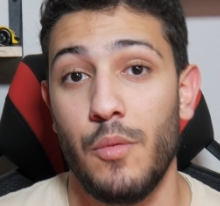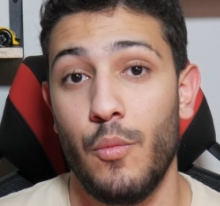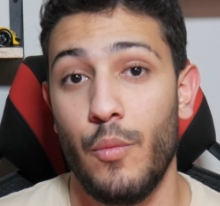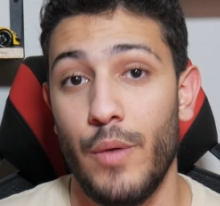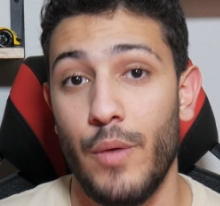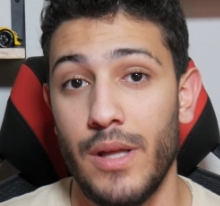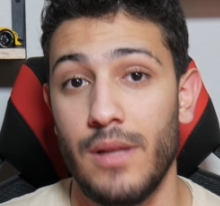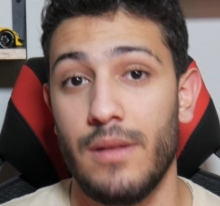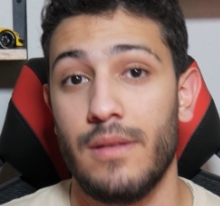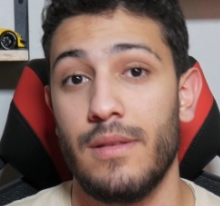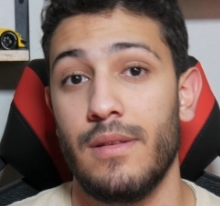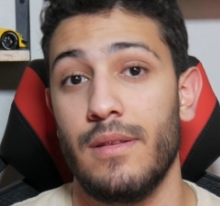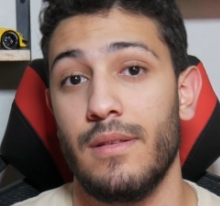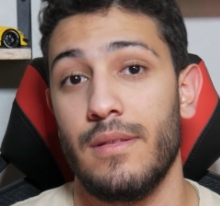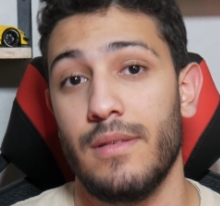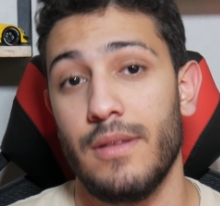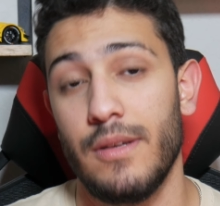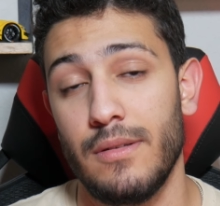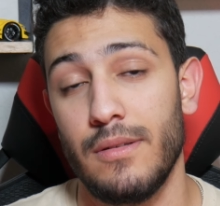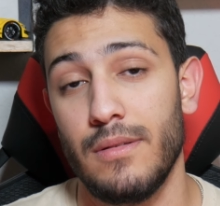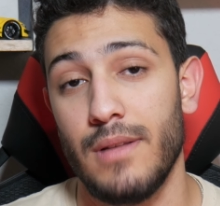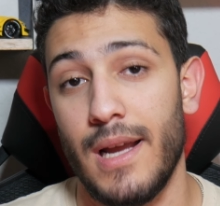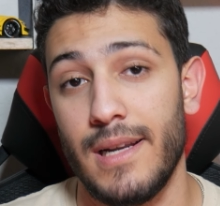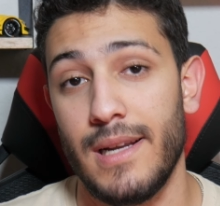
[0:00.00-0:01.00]
with
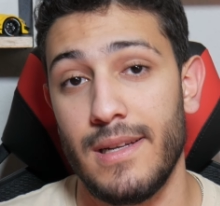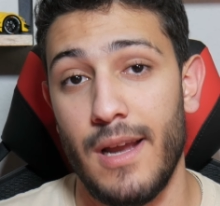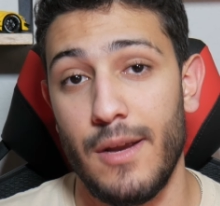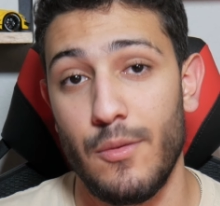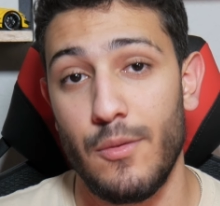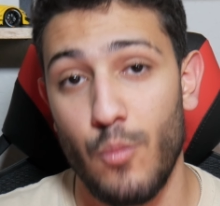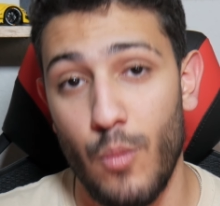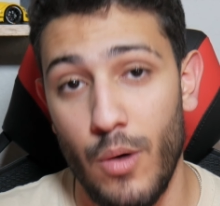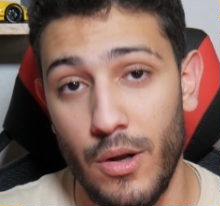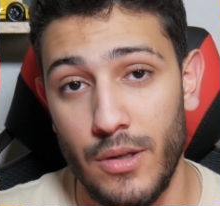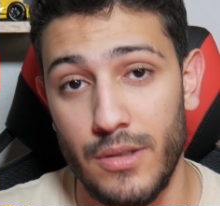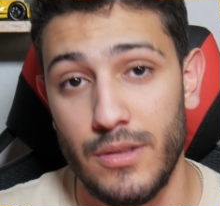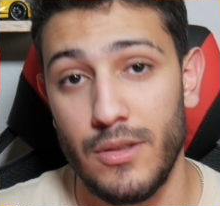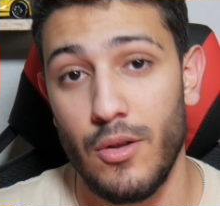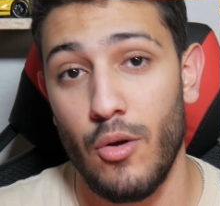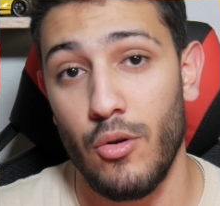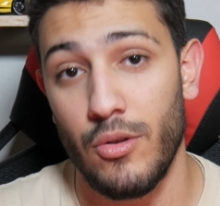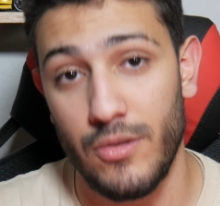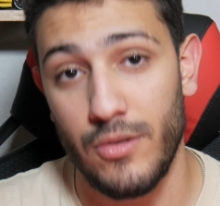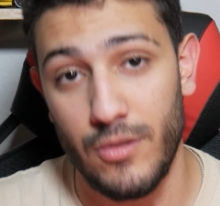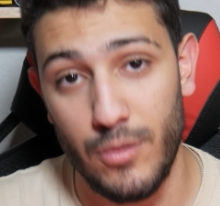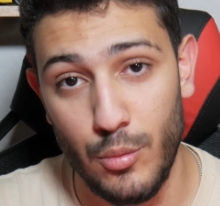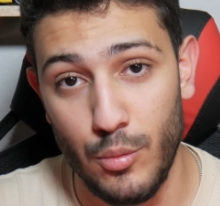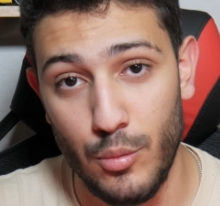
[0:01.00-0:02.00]
the
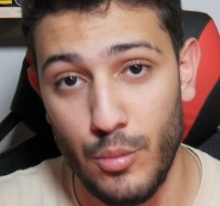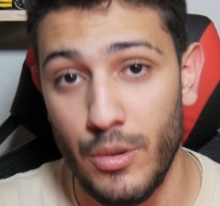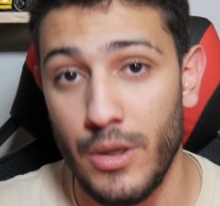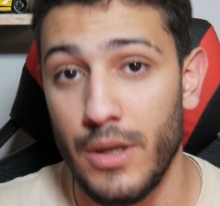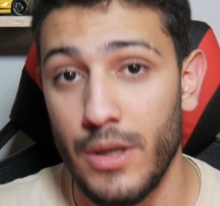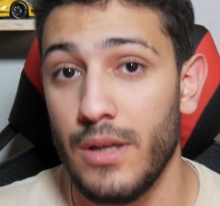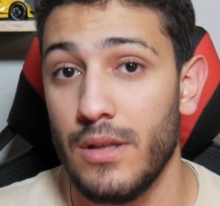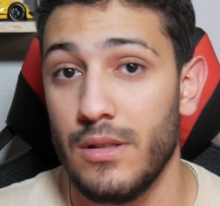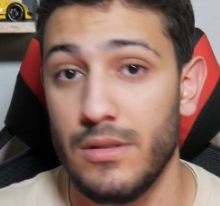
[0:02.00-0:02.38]
991.2